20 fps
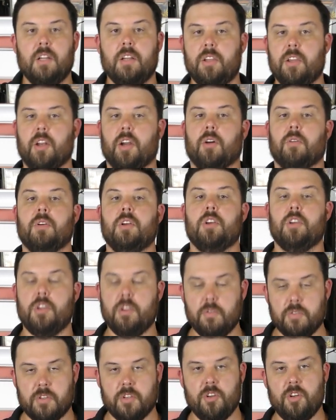you know
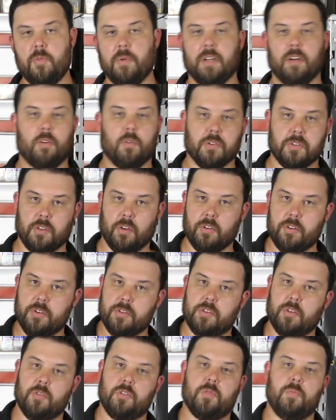YouTube and of course all your
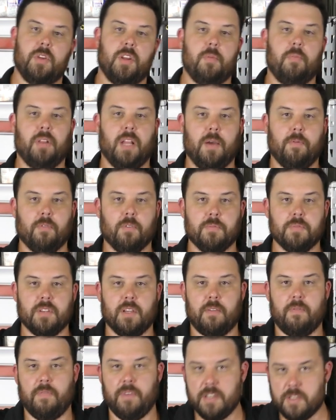social media platforms
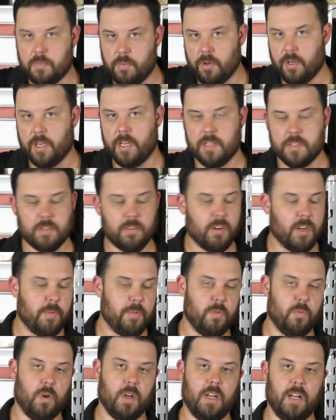like Facebook and Instagram
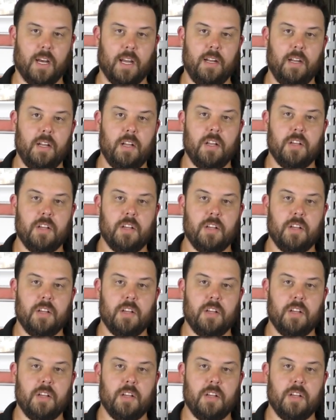and whatnot,